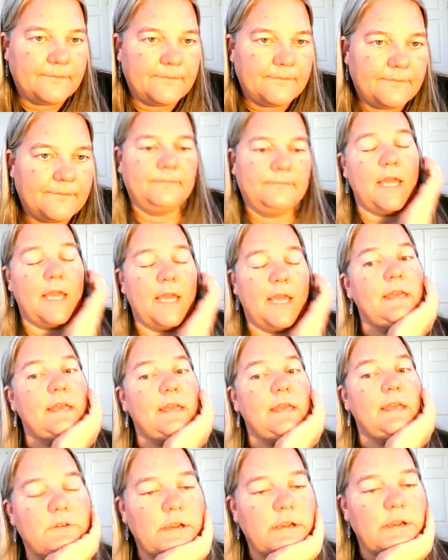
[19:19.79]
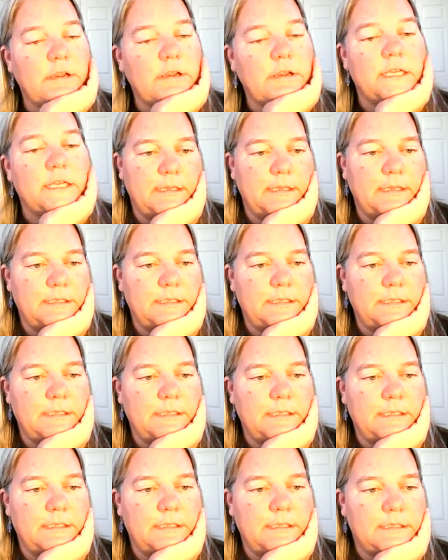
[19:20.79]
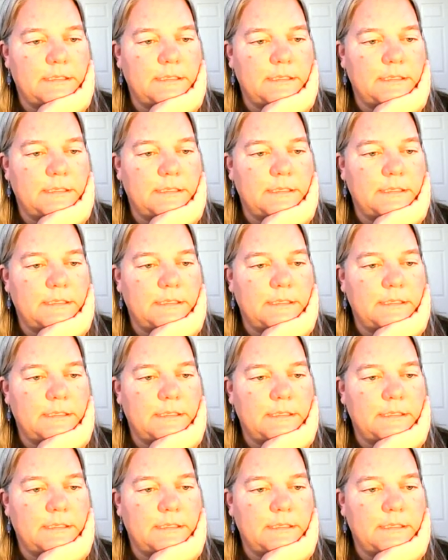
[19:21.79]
And thank you guys for coming to this.